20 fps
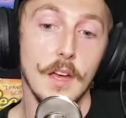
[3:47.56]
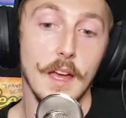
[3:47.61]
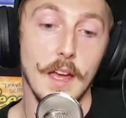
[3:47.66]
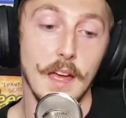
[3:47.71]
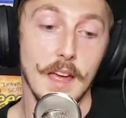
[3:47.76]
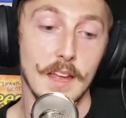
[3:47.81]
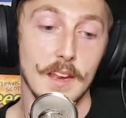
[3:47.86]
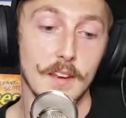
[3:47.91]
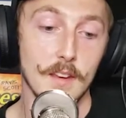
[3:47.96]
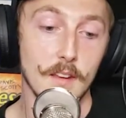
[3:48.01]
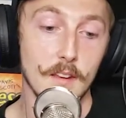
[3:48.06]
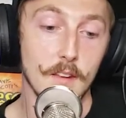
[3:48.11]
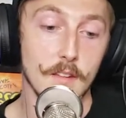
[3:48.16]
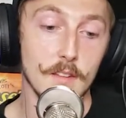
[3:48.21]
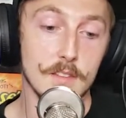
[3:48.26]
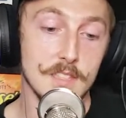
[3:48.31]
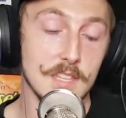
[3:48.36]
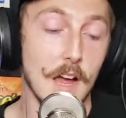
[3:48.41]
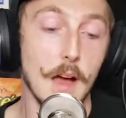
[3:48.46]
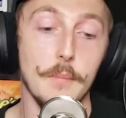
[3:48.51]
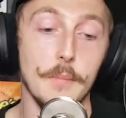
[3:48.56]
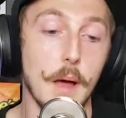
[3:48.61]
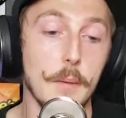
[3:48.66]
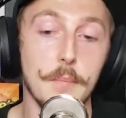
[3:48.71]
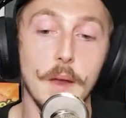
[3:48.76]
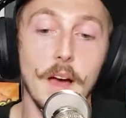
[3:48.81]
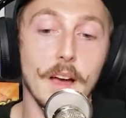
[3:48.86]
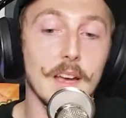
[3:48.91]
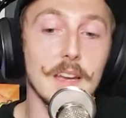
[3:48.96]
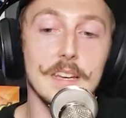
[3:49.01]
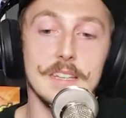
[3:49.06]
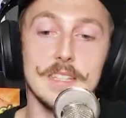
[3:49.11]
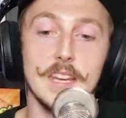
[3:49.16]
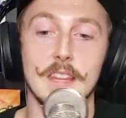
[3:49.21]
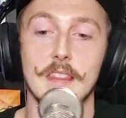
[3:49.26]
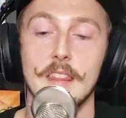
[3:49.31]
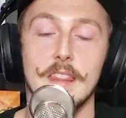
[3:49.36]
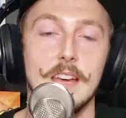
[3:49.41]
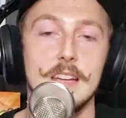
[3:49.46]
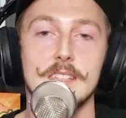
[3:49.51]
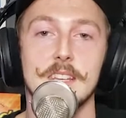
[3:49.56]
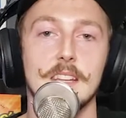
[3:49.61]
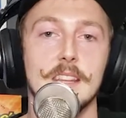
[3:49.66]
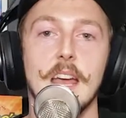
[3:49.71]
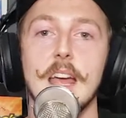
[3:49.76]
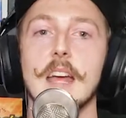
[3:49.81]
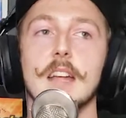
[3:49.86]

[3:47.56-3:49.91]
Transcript: and so I'm not going to say that that's like the